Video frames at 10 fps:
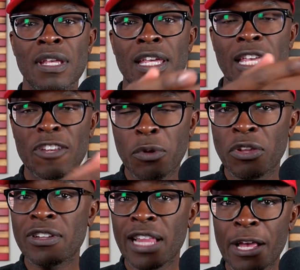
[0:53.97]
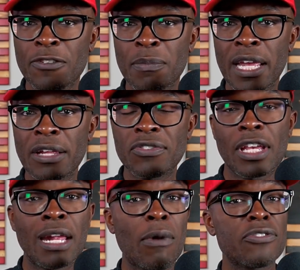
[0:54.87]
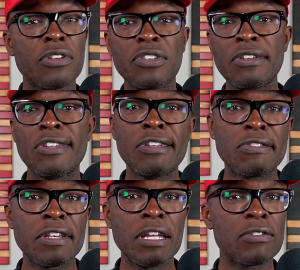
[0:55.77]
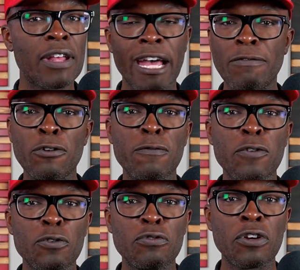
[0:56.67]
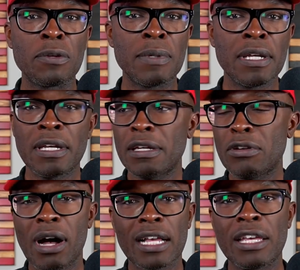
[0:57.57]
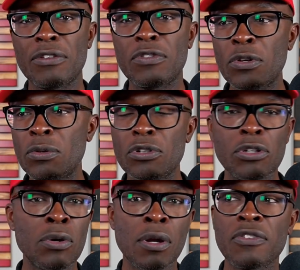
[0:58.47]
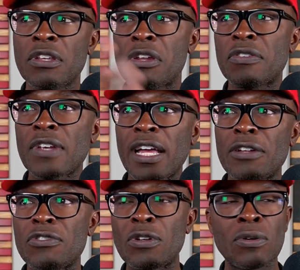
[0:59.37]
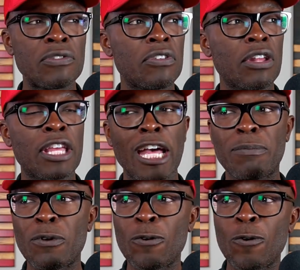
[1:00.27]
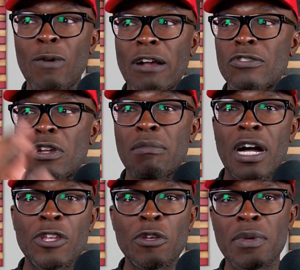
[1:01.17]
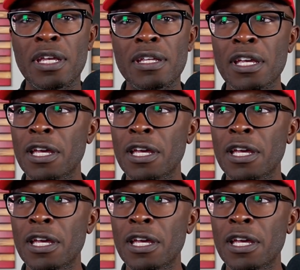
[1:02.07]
He's with his classmates in Washington, D.C., having the field trip. You know how kids do. You're going to see the sites. You're going to the Capitol, Washington Monument.